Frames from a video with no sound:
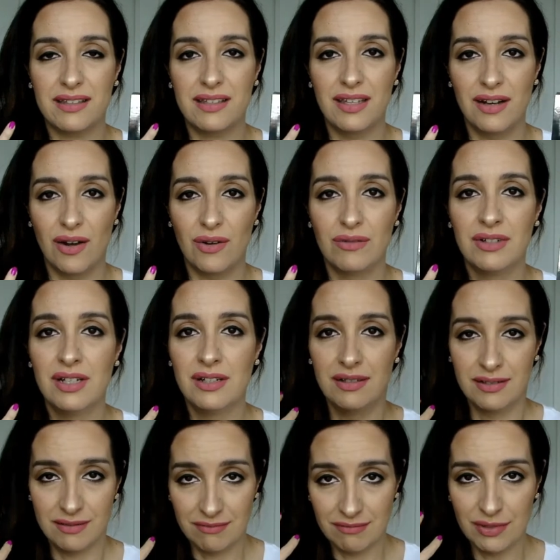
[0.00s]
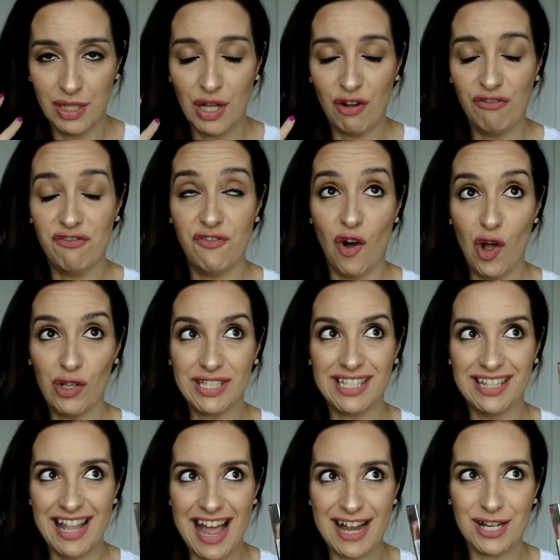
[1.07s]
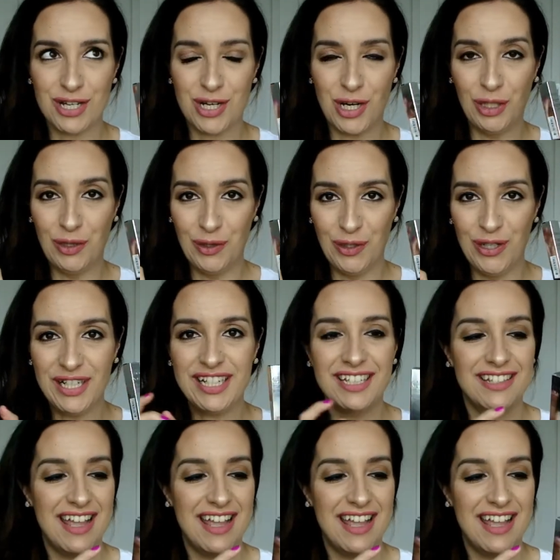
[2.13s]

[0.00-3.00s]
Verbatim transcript: you know, false lash look,